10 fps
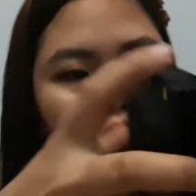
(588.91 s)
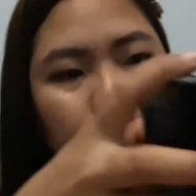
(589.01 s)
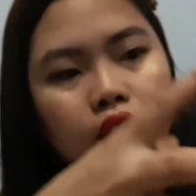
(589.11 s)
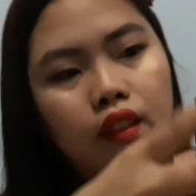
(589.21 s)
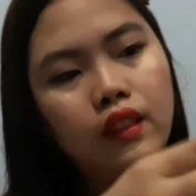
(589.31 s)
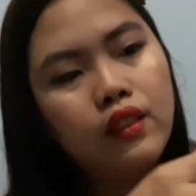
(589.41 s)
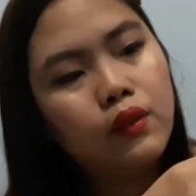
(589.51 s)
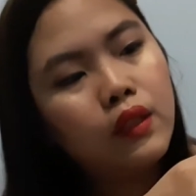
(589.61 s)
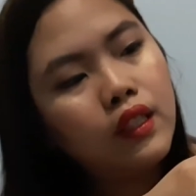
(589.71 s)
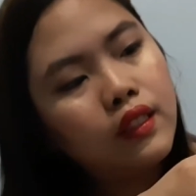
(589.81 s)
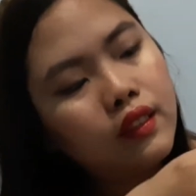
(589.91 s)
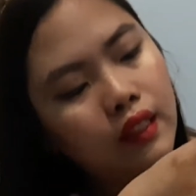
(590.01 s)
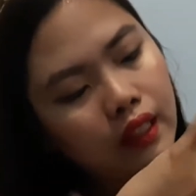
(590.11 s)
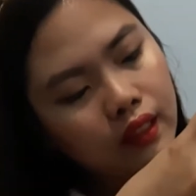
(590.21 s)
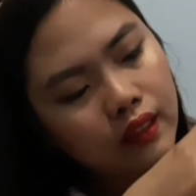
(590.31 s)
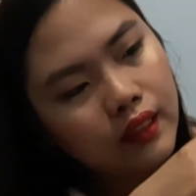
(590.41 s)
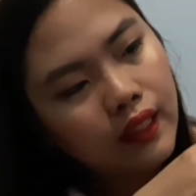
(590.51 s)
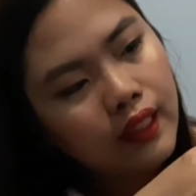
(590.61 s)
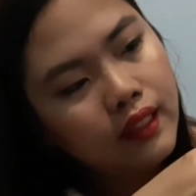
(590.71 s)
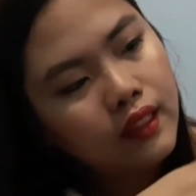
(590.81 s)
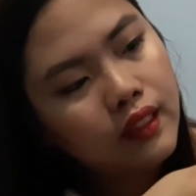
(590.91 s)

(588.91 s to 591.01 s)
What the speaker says: on this one, like that.